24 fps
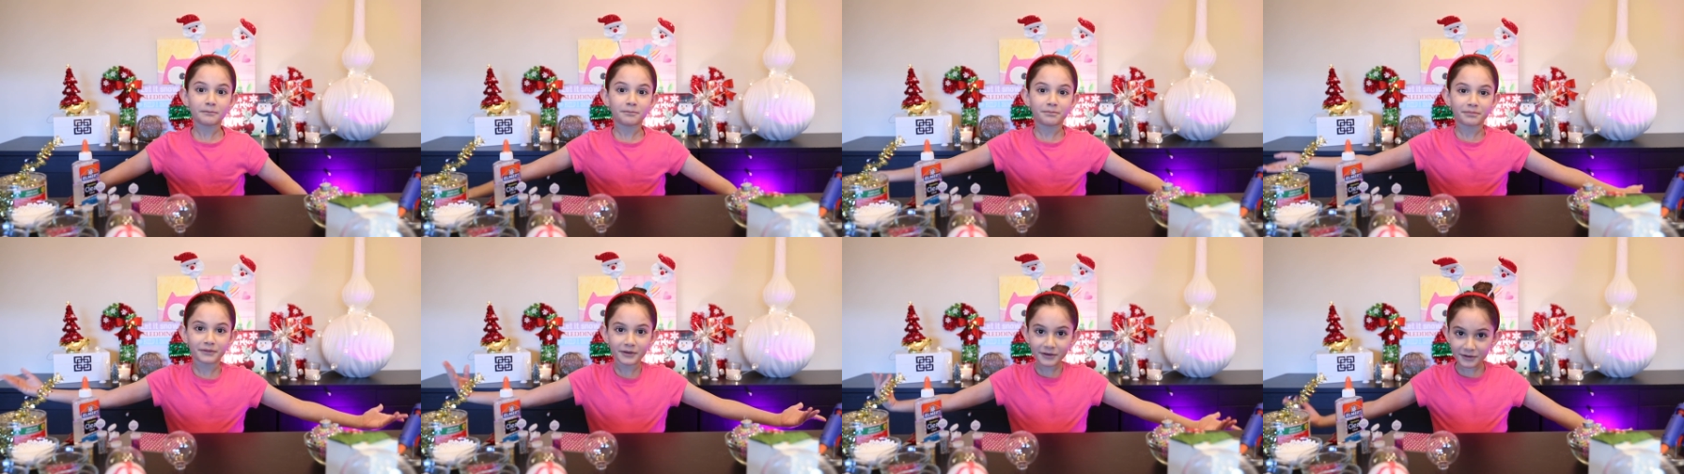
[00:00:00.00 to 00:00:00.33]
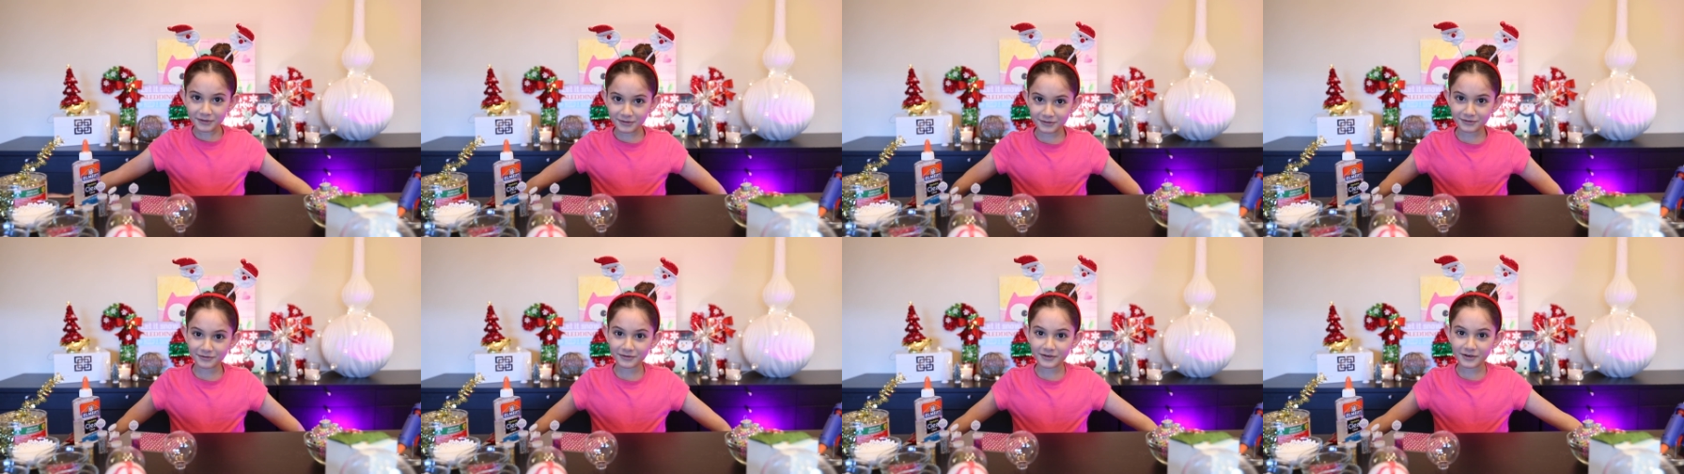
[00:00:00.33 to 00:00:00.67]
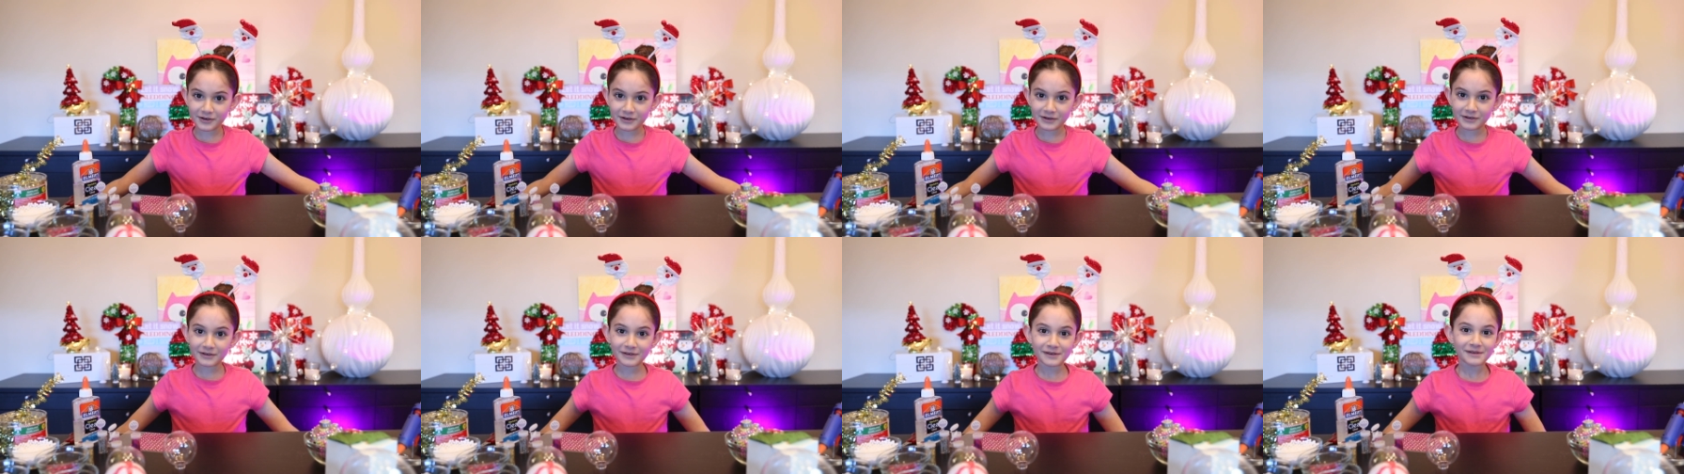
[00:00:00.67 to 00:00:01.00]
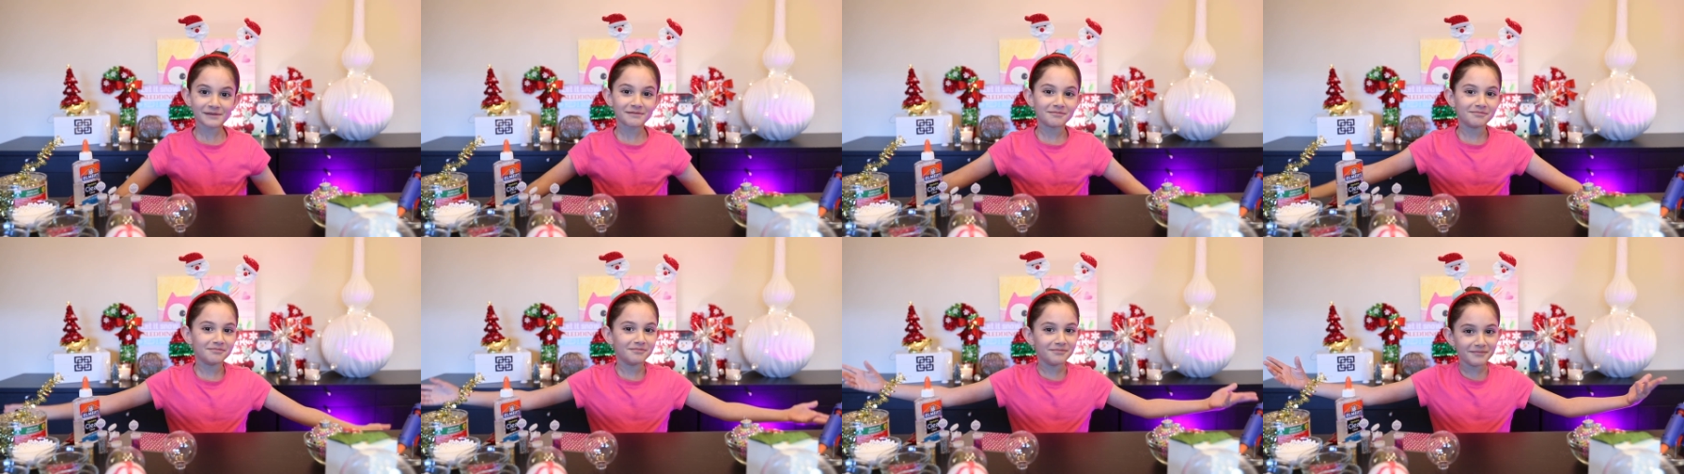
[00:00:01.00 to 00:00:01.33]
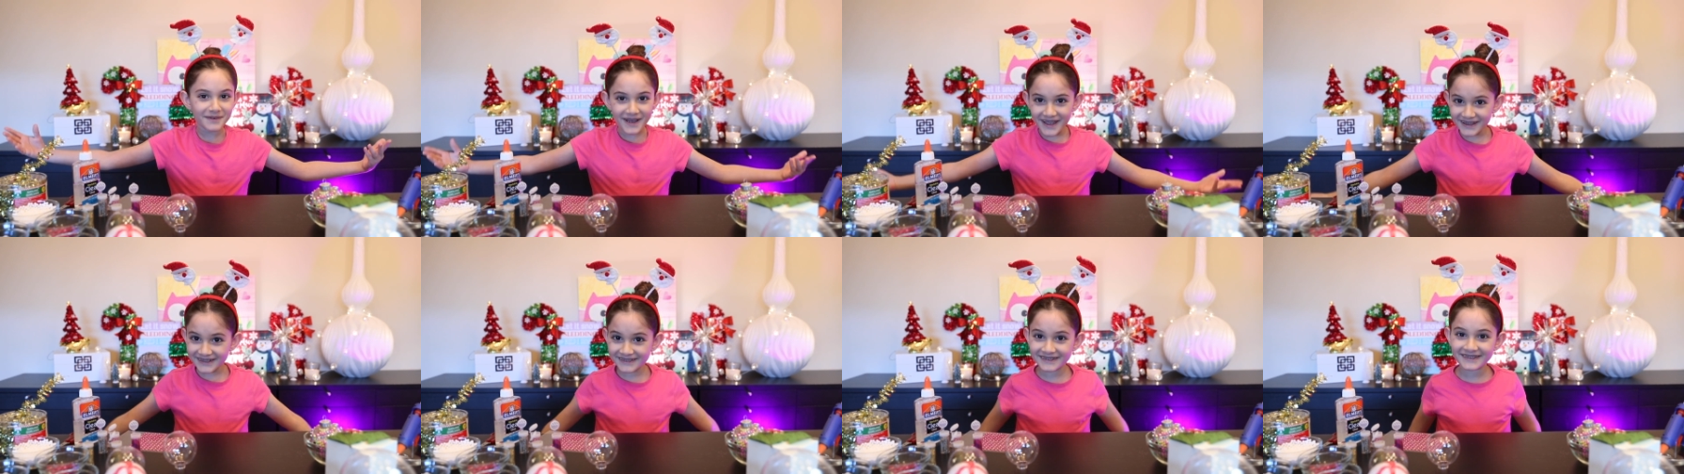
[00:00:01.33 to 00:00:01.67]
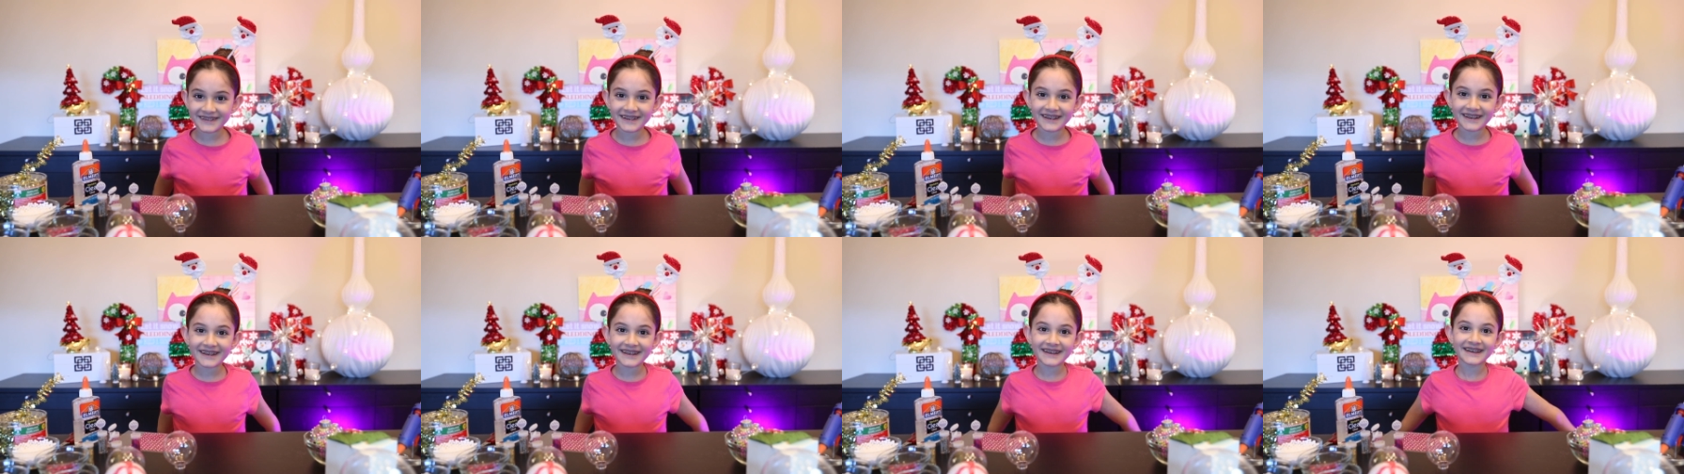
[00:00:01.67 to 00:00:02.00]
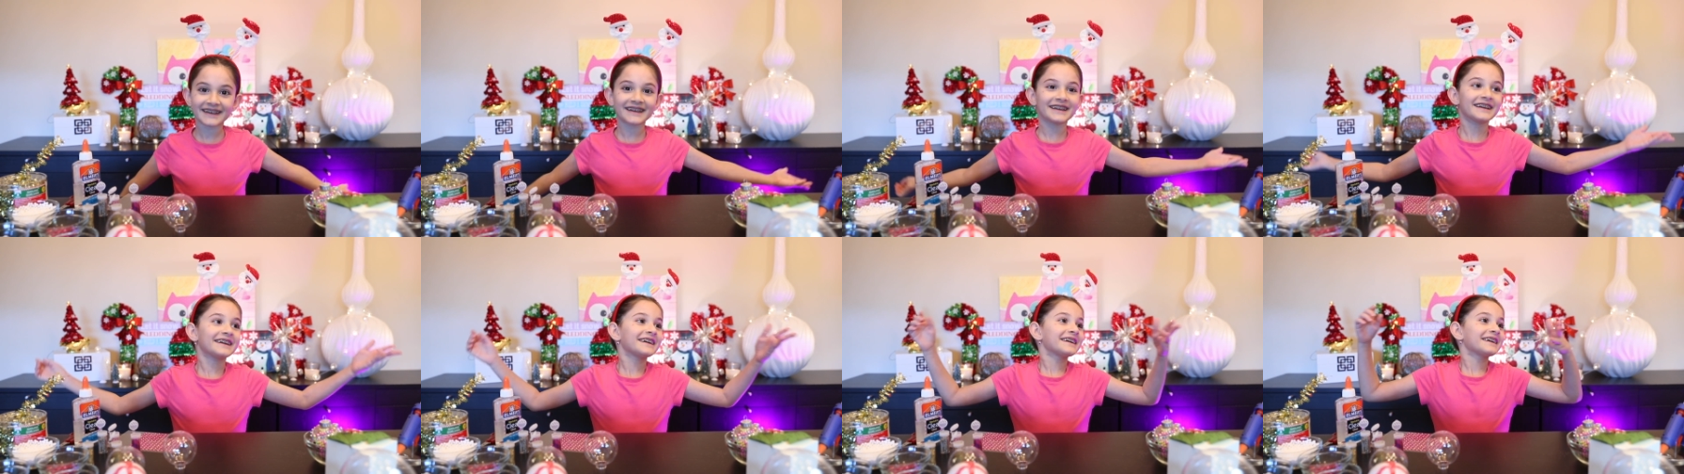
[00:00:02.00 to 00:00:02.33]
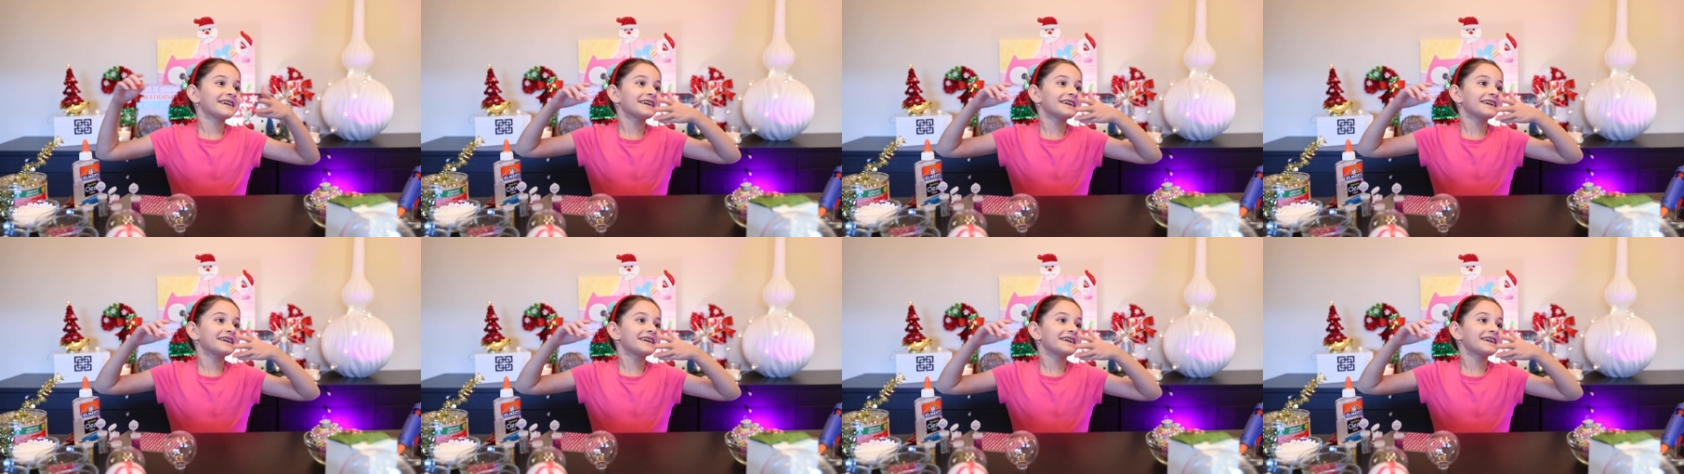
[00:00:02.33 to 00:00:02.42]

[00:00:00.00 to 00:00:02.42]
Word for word: beautiful, messy,